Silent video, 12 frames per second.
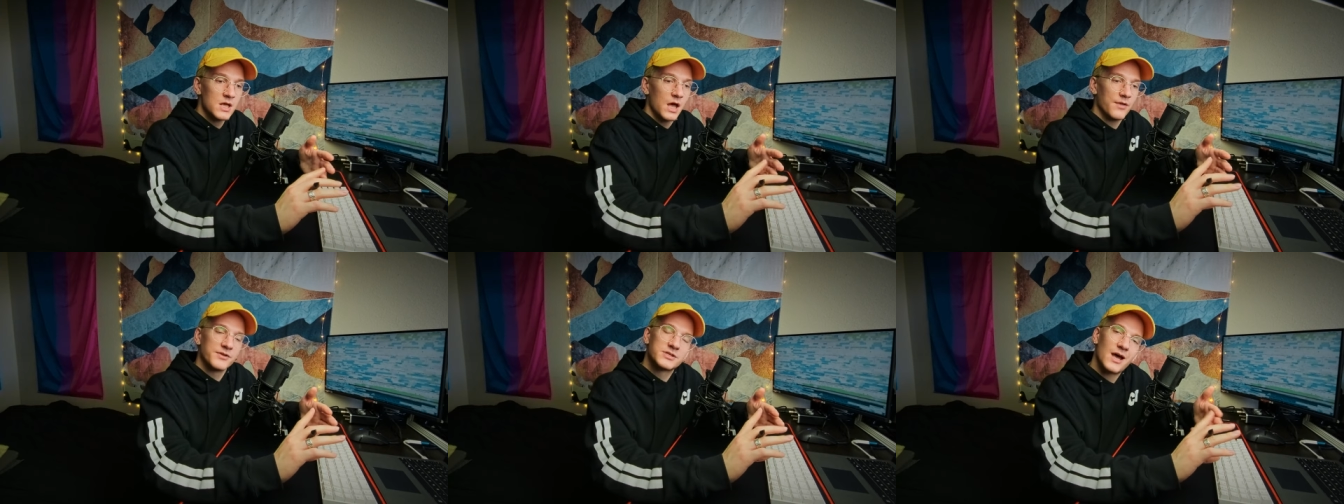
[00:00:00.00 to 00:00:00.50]

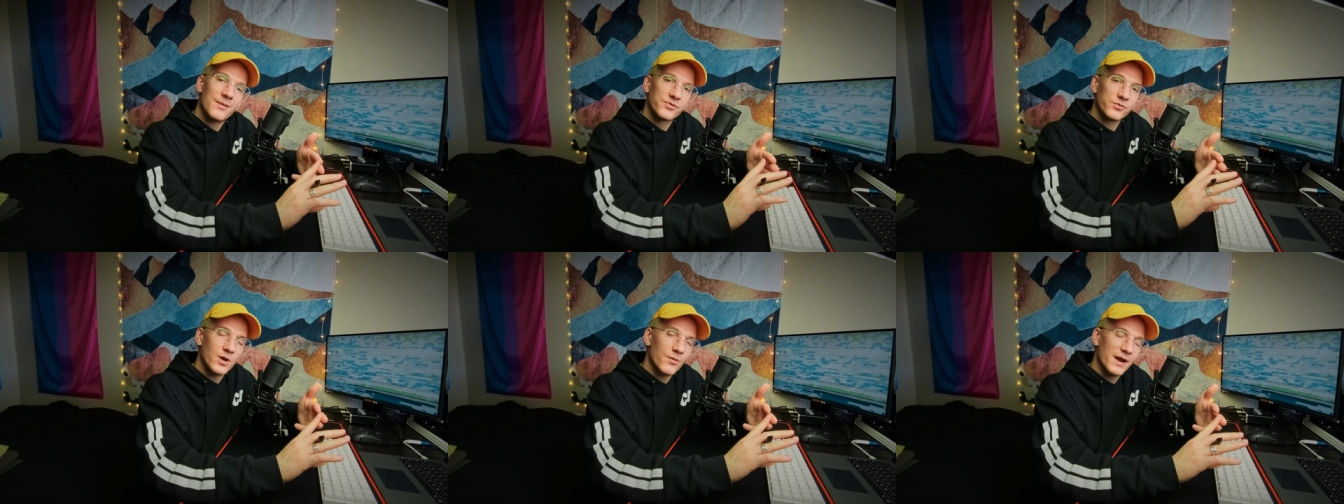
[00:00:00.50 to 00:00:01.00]
The top
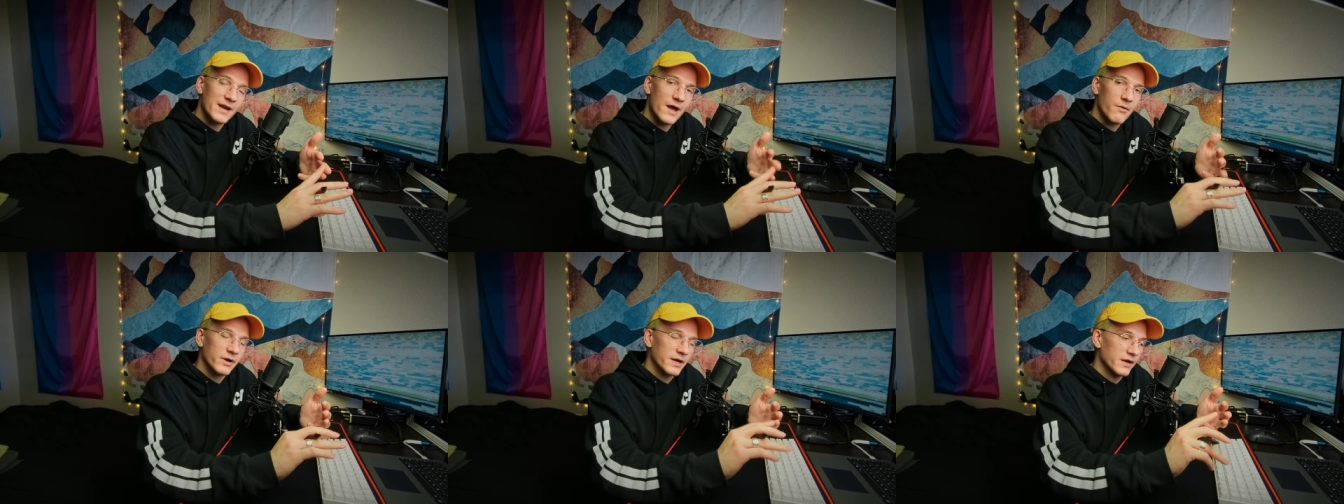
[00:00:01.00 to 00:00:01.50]
three right
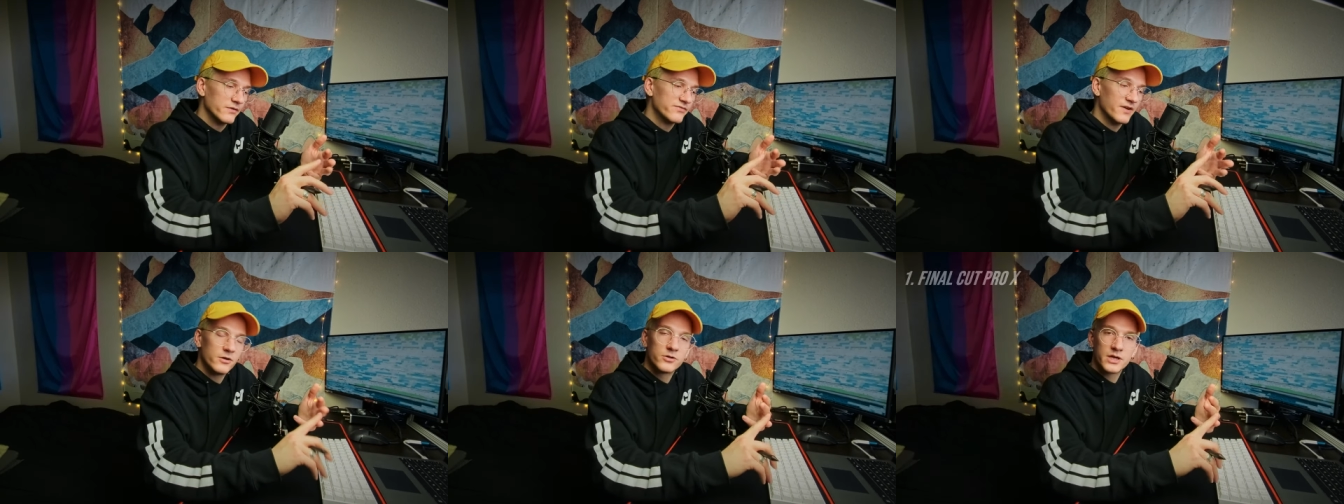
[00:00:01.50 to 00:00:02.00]
now are kind of
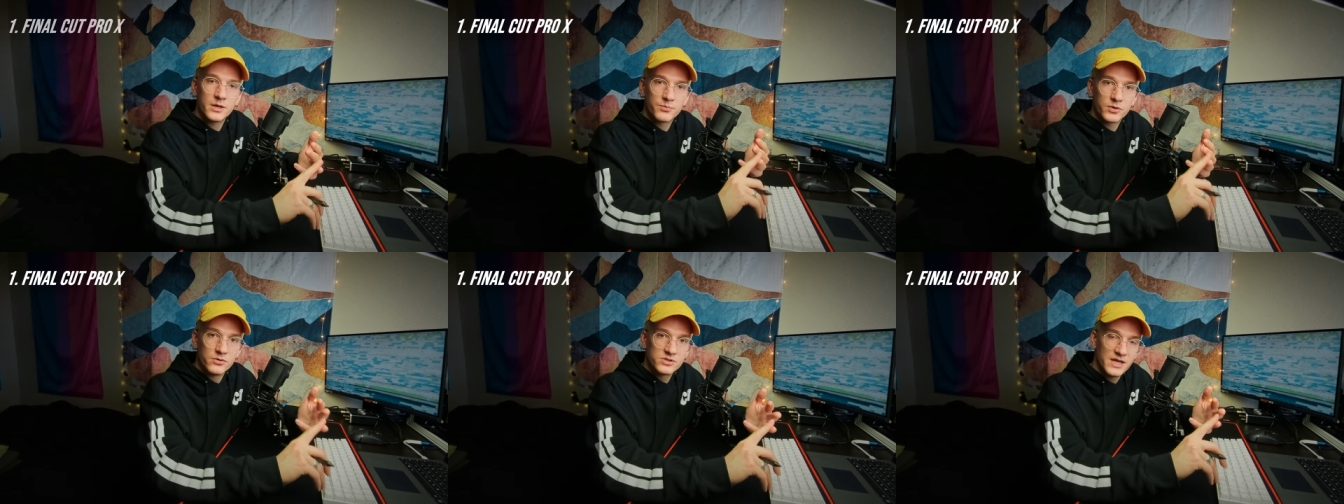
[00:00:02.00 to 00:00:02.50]
Final Cut
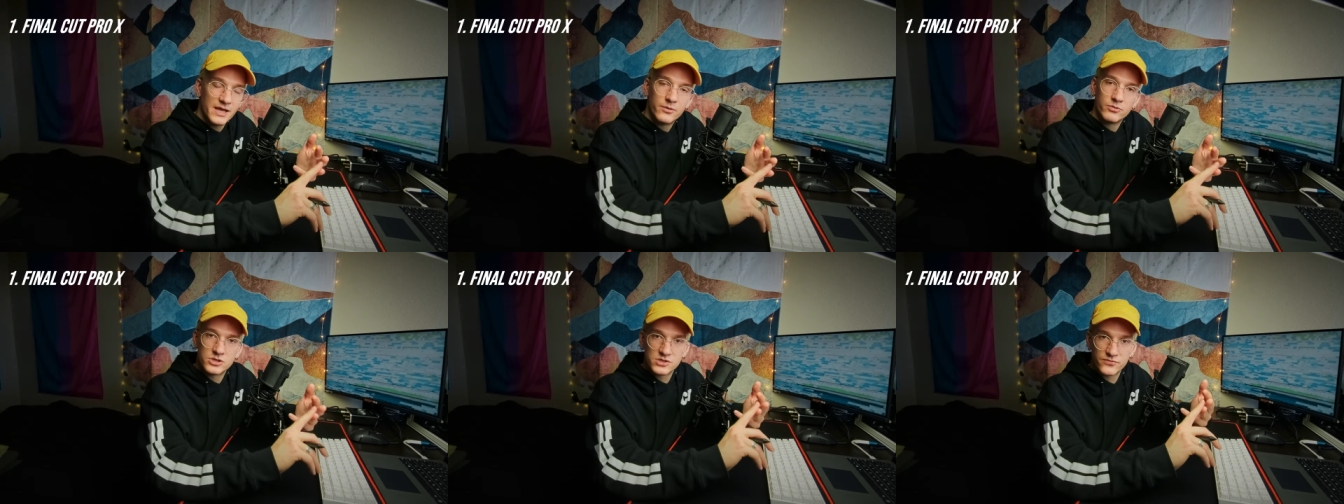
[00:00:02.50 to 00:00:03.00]
Pro 10,
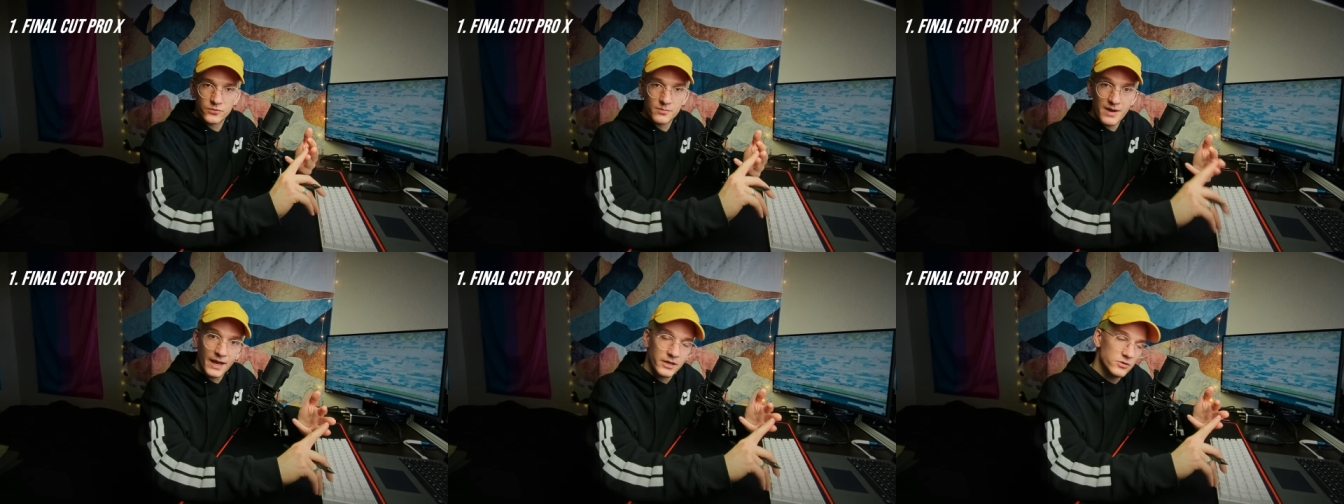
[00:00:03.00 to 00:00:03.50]
which is for
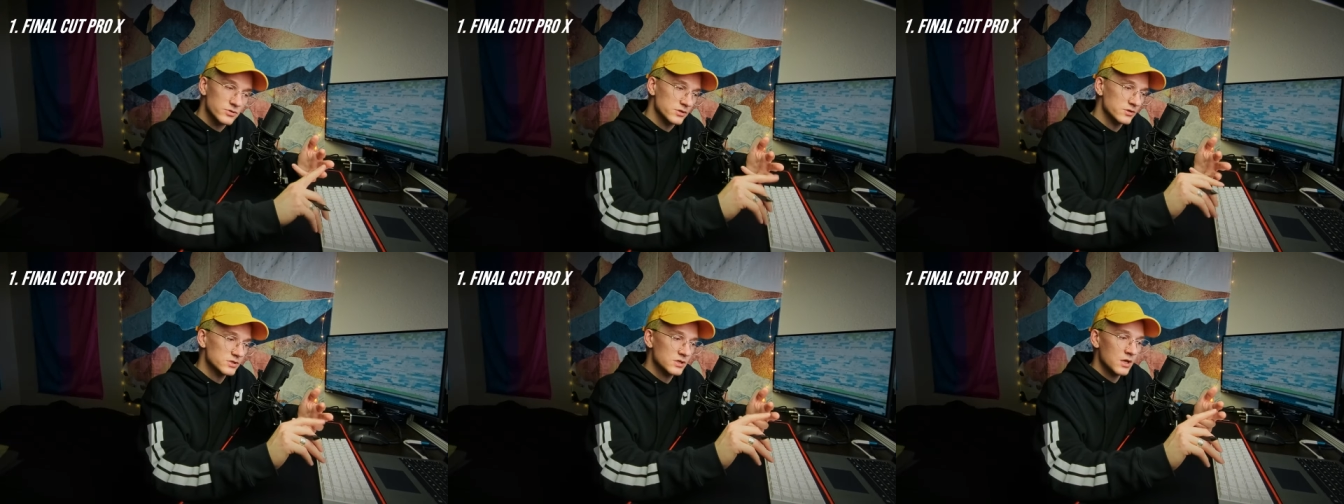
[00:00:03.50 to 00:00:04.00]
Mac
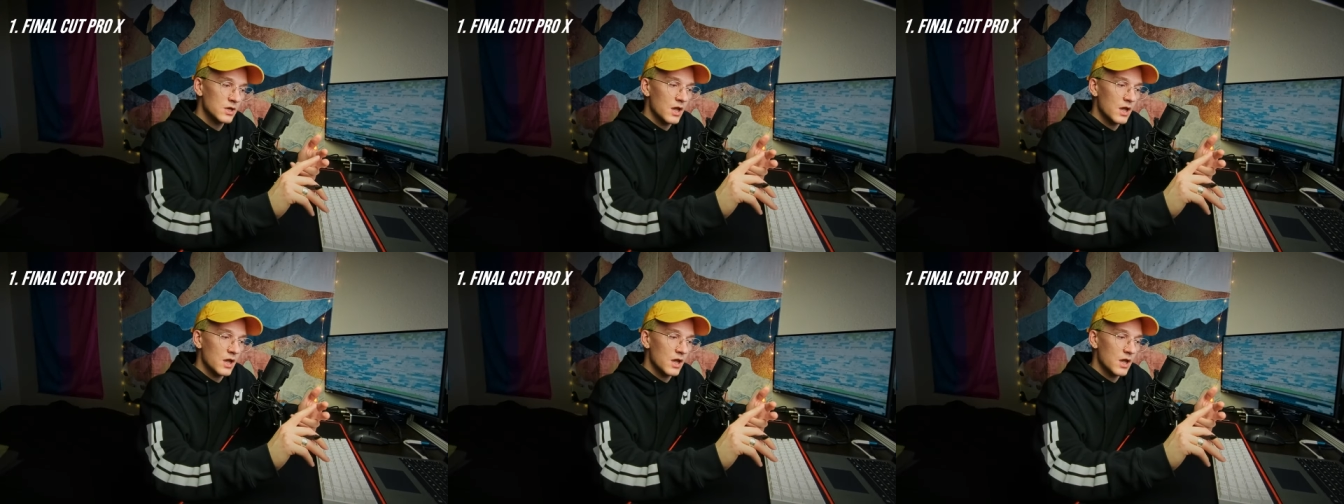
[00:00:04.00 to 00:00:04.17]
users,